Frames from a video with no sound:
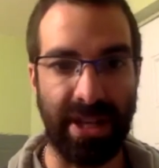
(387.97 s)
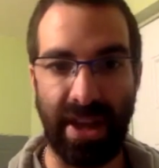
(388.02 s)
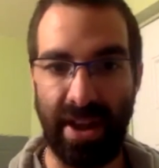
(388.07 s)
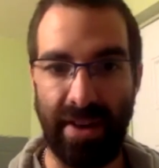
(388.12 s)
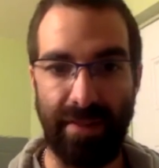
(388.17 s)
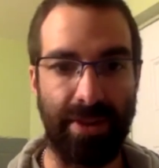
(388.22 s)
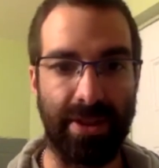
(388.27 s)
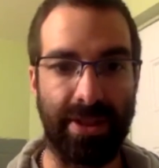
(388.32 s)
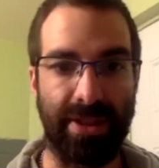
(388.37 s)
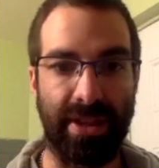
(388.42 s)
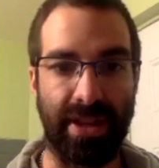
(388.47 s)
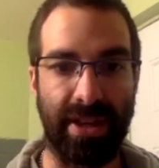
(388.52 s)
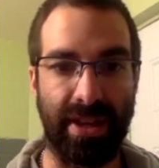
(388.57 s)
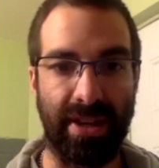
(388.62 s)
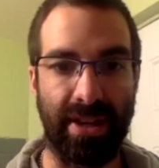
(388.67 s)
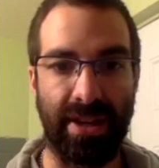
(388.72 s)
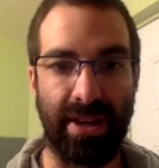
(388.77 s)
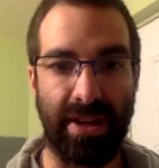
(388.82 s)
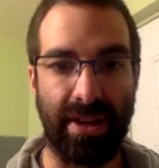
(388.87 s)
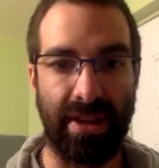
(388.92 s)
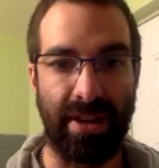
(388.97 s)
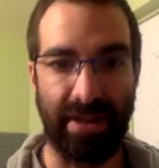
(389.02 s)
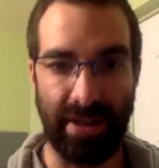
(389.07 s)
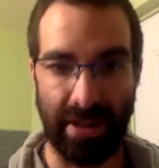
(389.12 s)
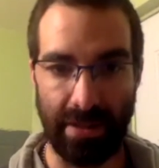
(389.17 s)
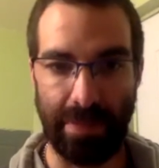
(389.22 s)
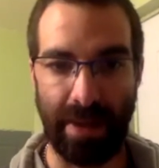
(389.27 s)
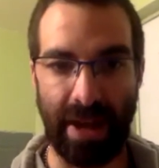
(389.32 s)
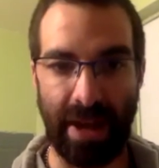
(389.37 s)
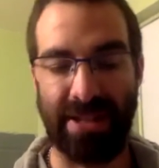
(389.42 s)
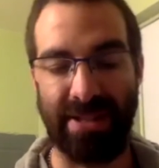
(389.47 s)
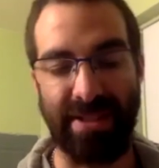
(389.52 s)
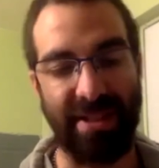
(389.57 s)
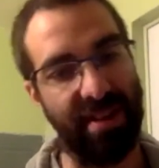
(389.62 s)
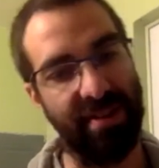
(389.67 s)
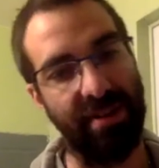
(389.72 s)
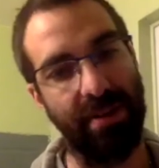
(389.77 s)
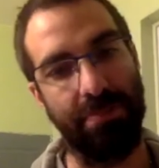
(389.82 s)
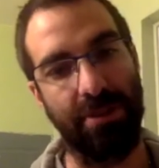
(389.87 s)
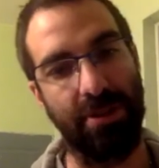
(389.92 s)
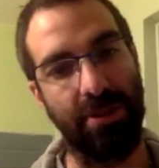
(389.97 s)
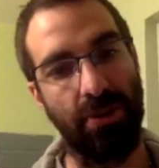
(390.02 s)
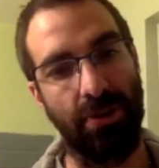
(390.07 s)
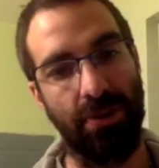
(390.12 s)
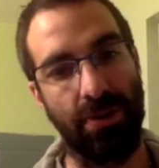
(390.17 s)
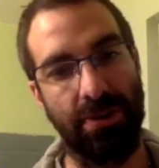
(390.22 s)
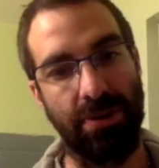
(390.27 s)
everything, and he passed that up to mm-hmm.